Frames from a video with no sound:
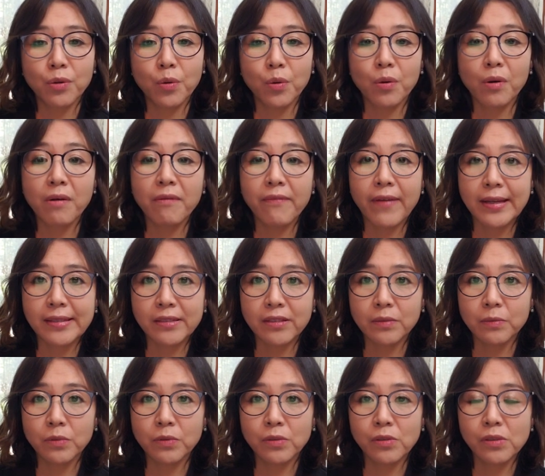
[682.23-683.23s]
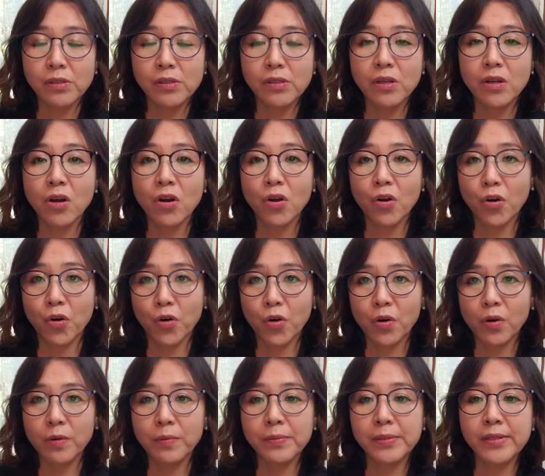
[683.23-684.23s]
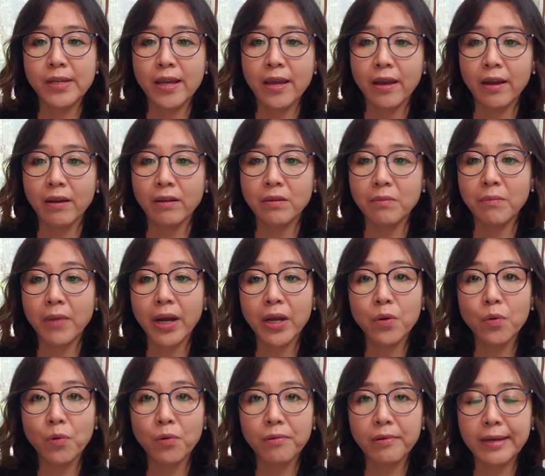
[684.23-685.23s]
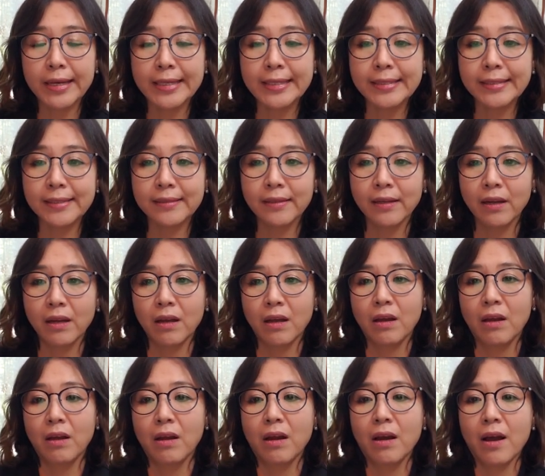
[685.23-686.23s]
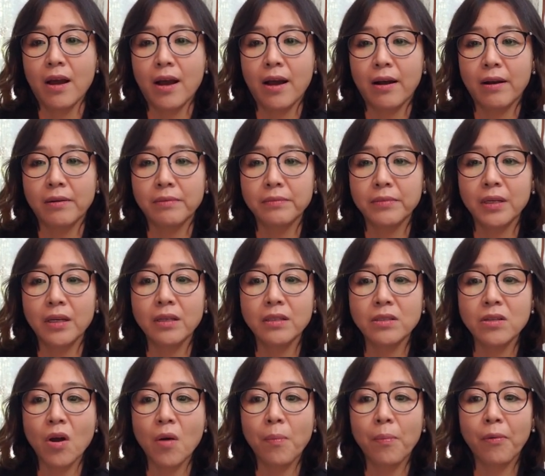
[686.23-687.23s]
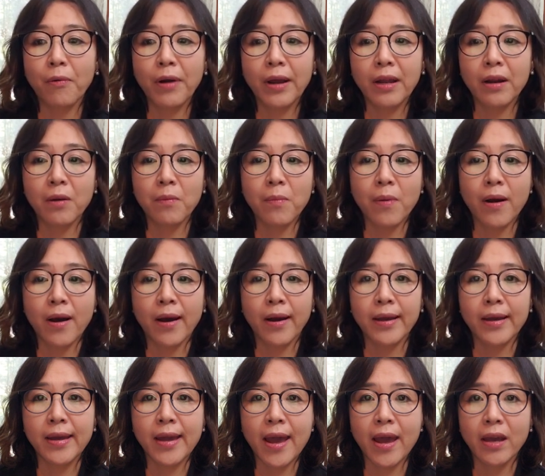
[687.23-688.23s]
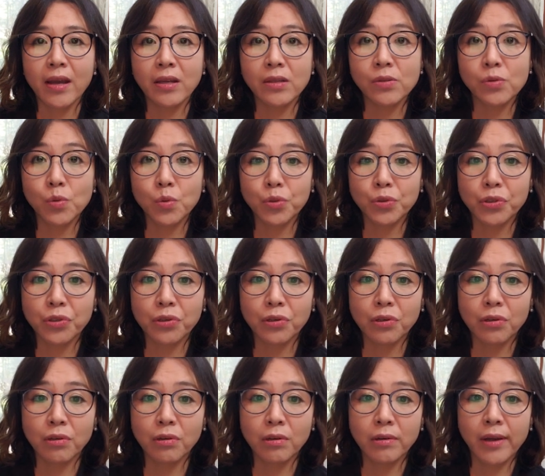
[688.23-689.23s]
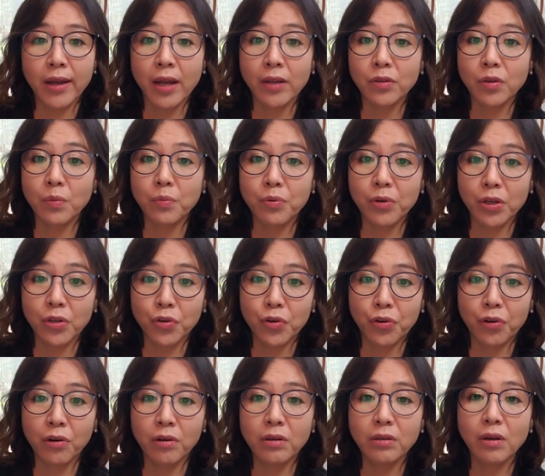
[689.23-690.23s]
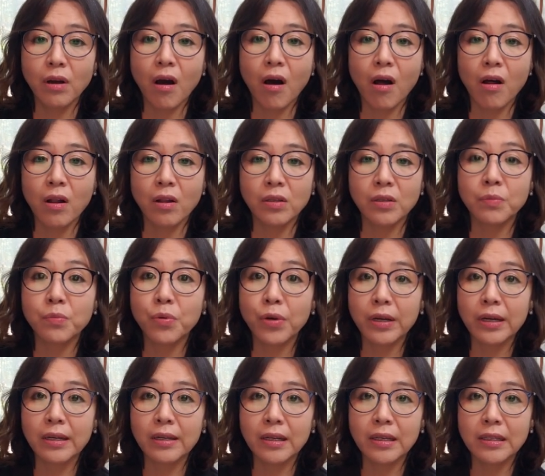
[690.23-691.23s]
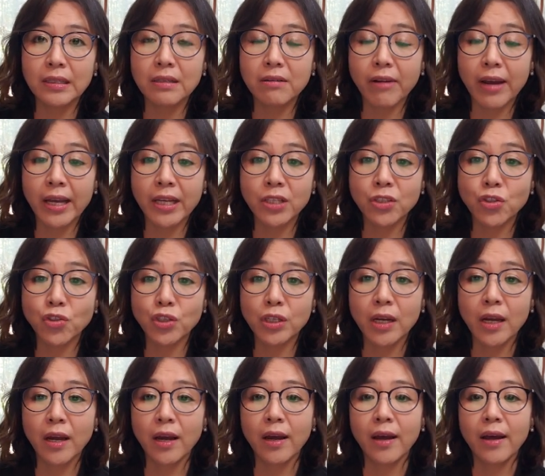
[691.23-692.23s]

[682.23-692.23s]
local vegetables, herbs, and microgreens. It's operated by a social entrepreneur called Brooklyn Grange.